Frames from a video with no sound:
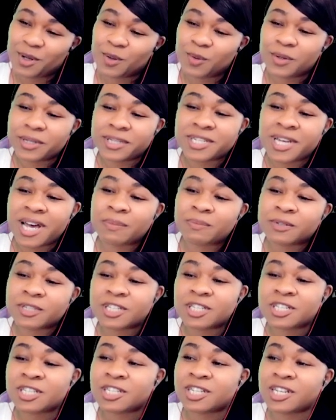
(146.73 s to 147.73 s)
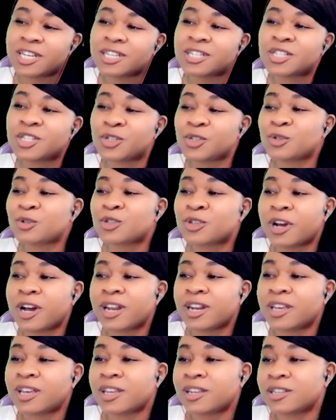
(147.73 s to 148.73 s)
What type of shit you
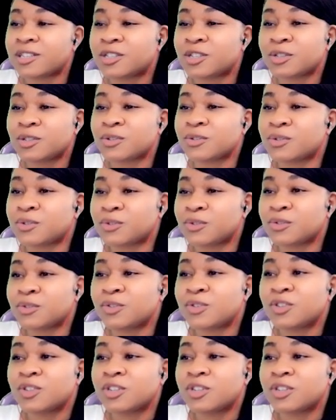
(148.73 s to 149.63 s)
trying to get into?